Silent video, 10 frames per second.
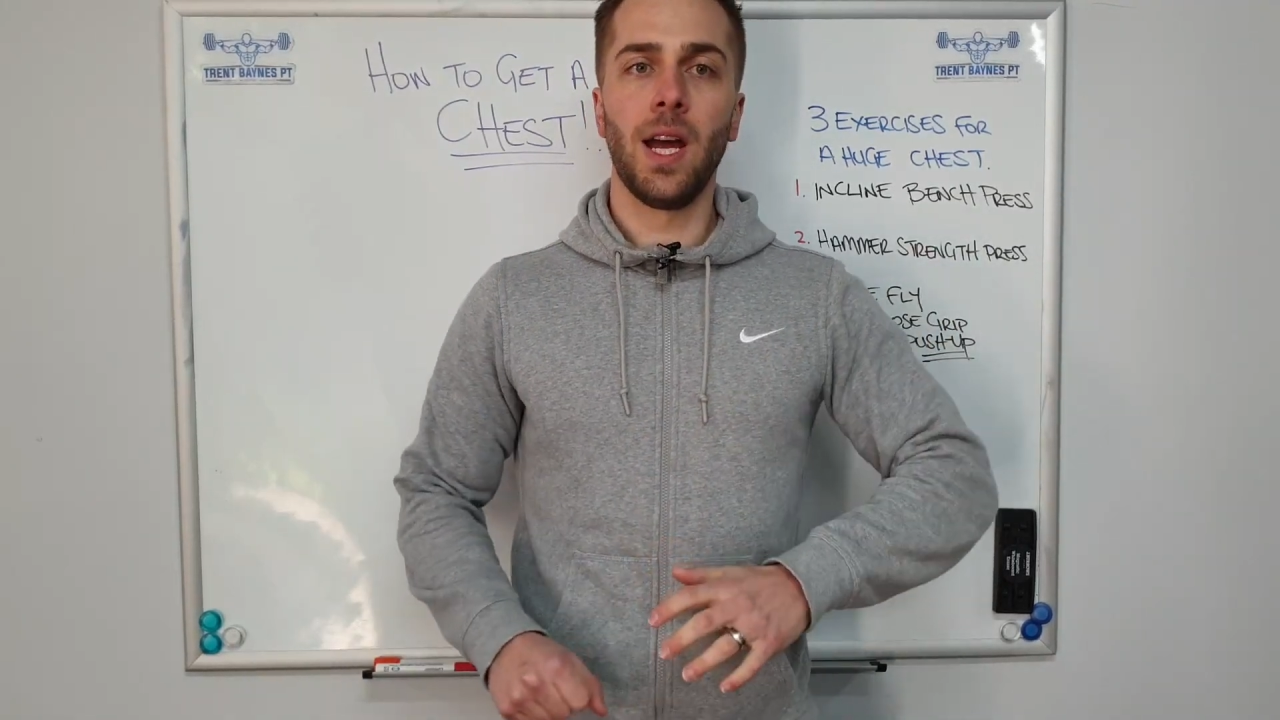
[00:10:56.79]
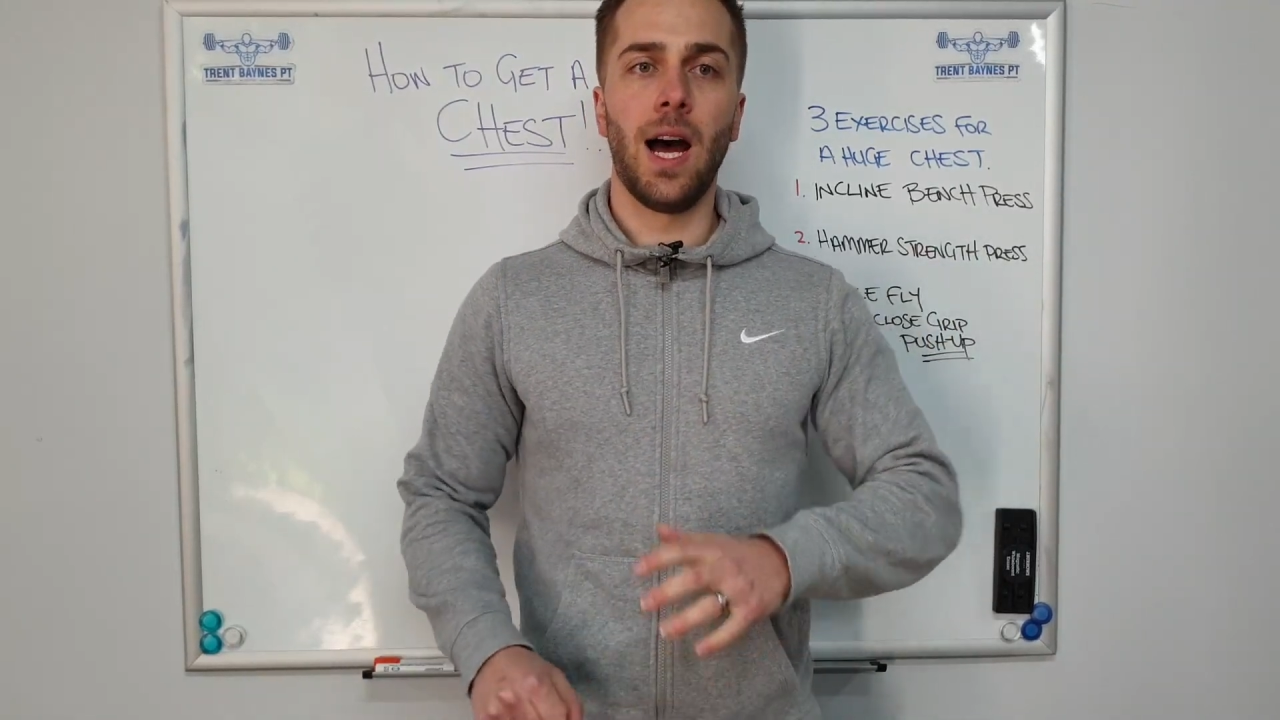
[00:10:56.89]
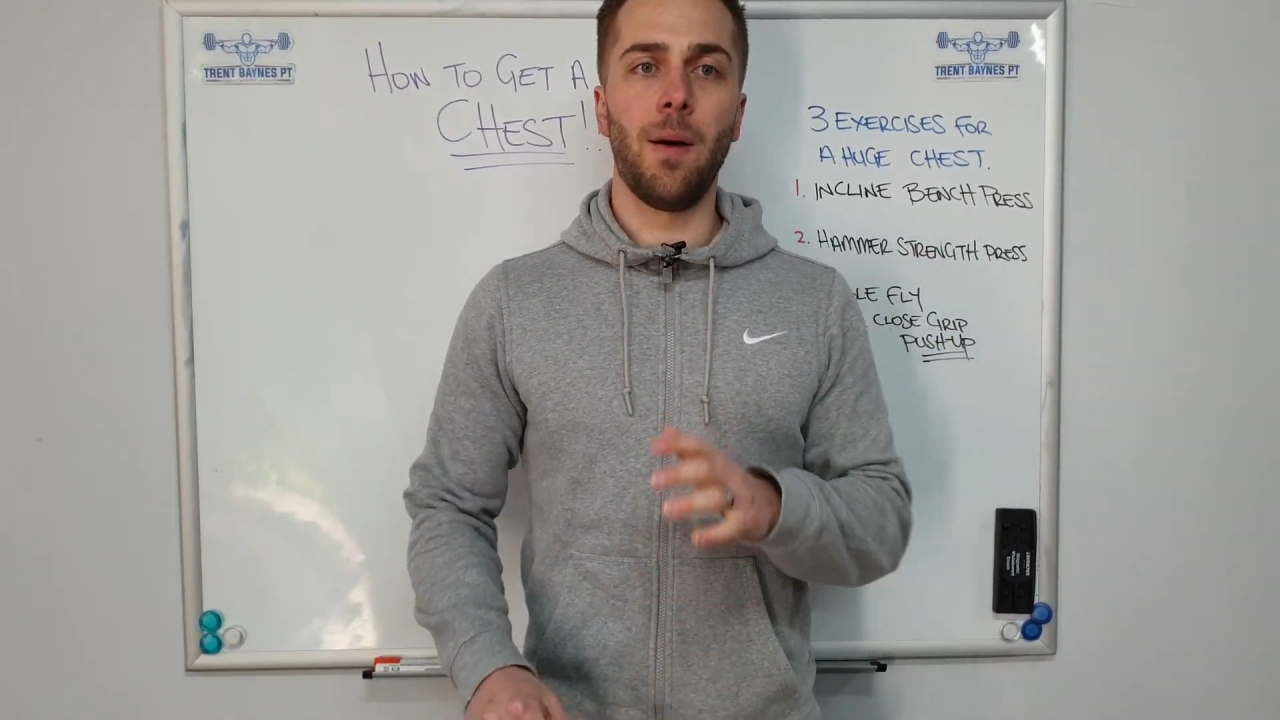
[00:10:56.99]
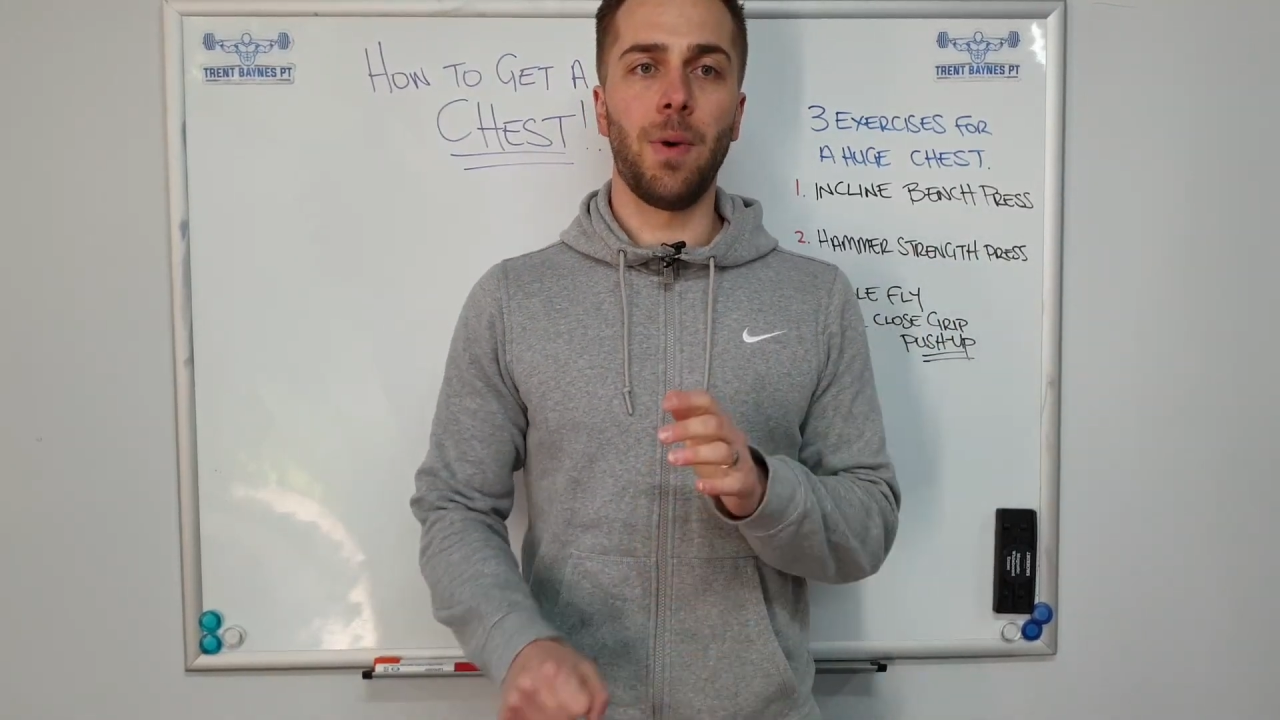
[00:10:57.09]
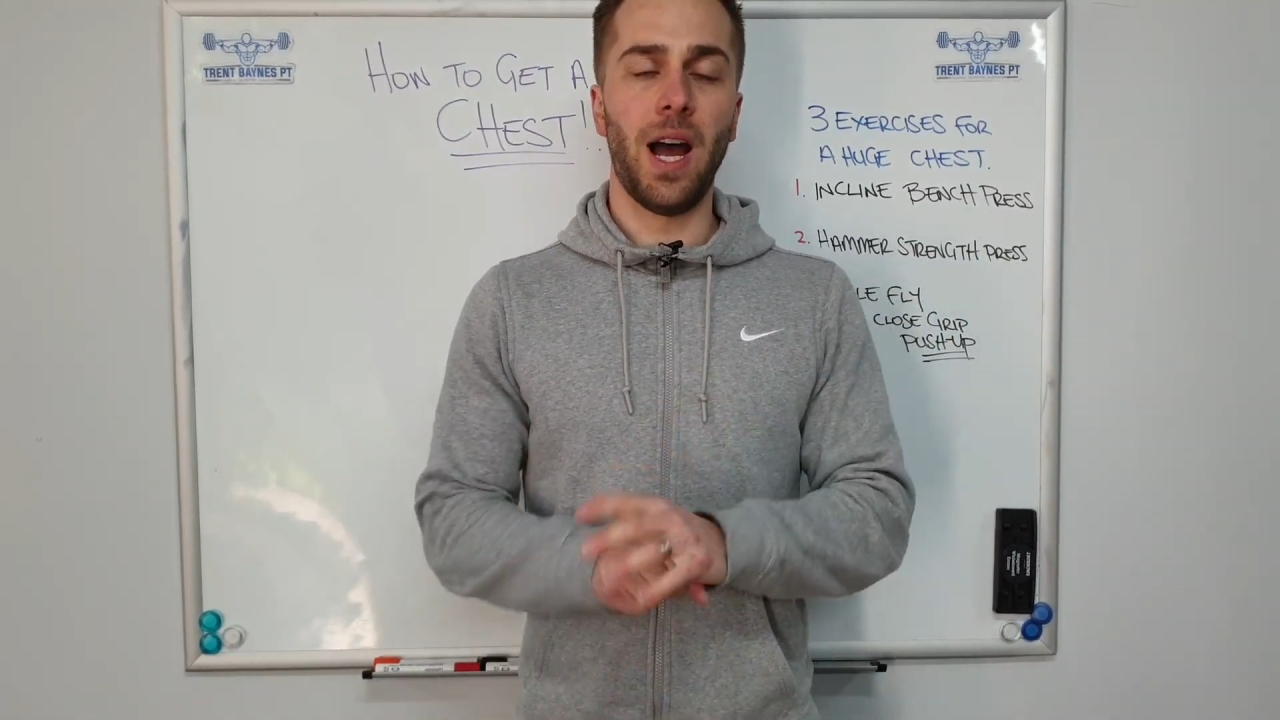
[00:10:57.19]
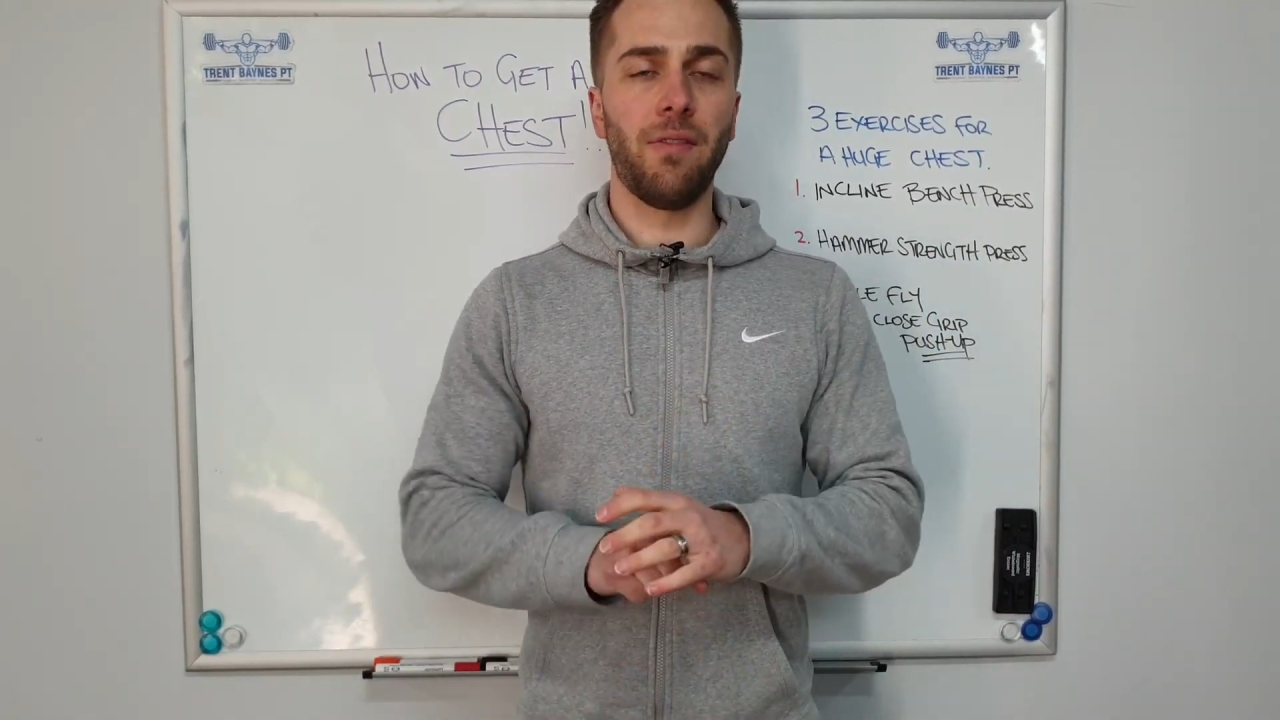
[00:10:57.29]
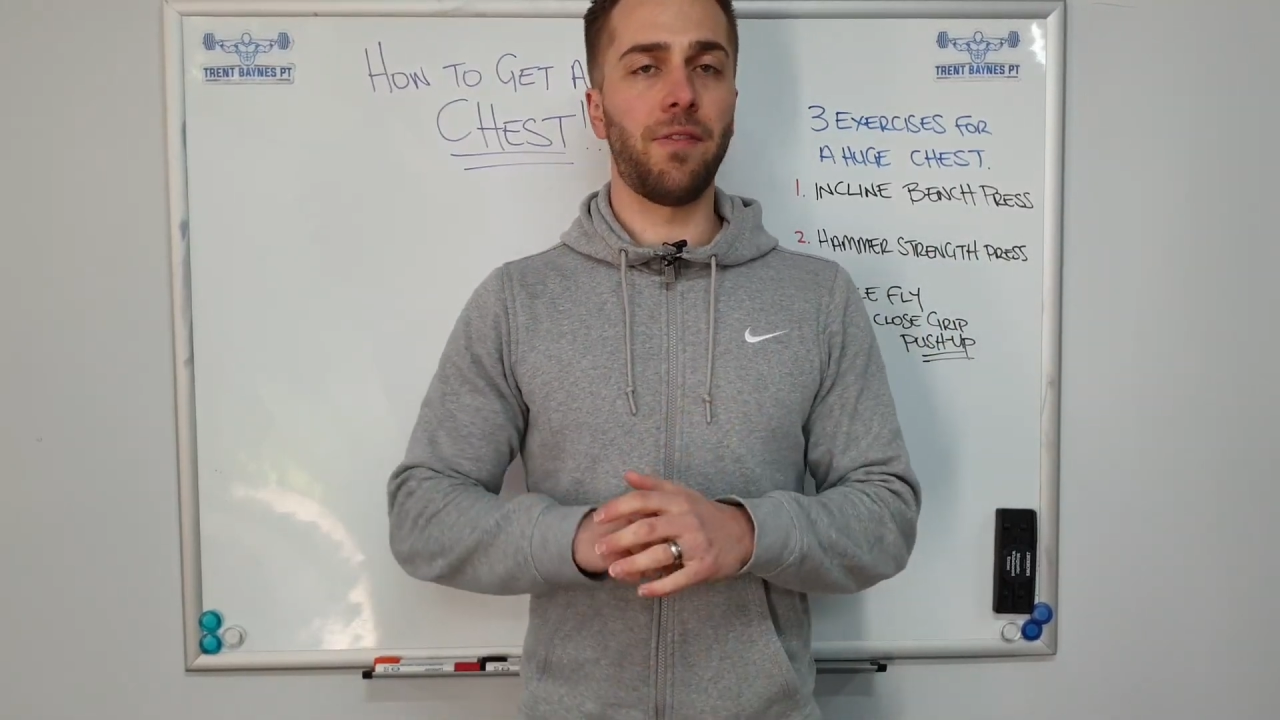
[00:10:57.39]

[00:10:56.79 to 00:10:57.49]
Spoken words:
I have a